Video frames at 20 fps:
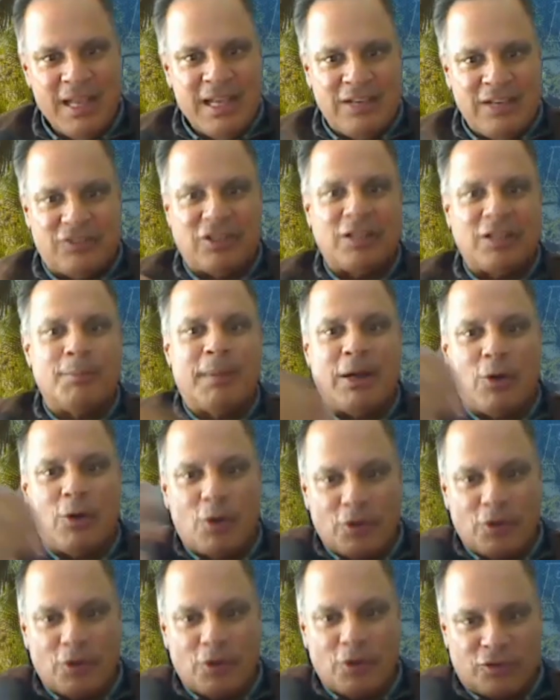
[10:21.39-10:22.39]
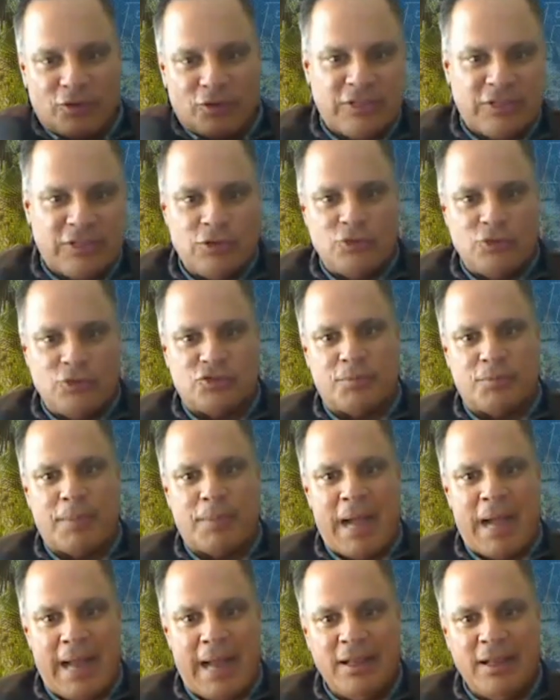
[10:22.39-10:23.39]
He's telling you about all the stocks that you should
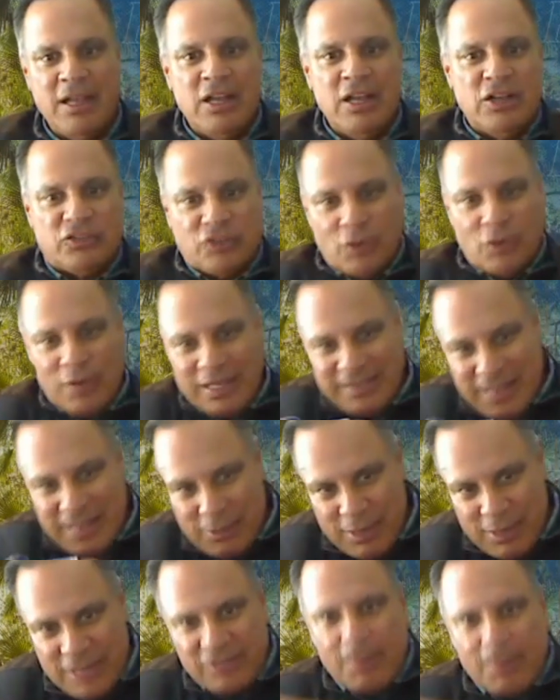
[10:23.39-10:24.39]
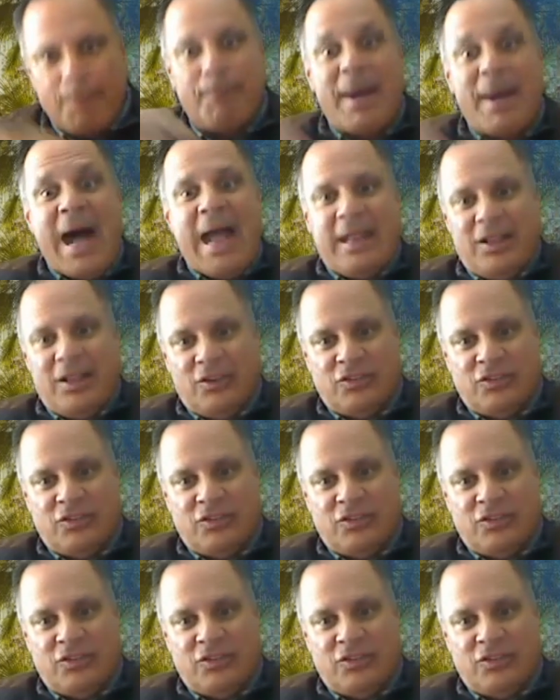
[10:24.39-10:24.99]
buy. So there is a bias.